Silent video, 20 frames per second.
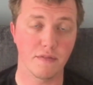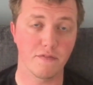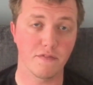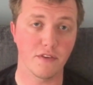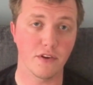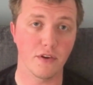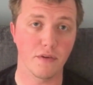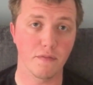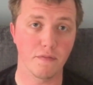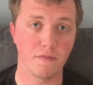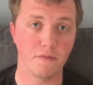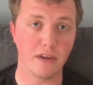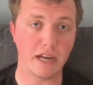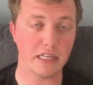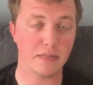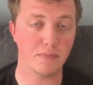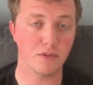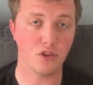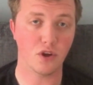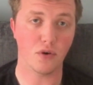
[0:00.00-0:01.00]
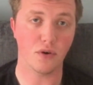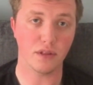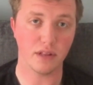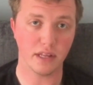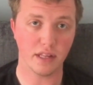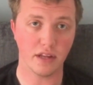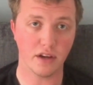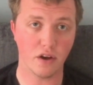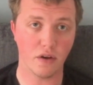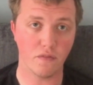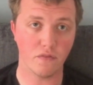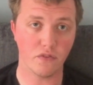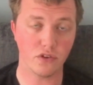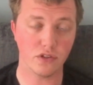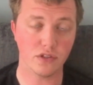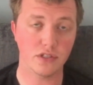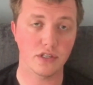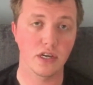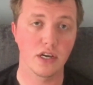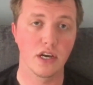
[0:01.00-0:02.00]
For the vast majority of the
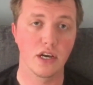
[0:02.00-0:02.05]
conference,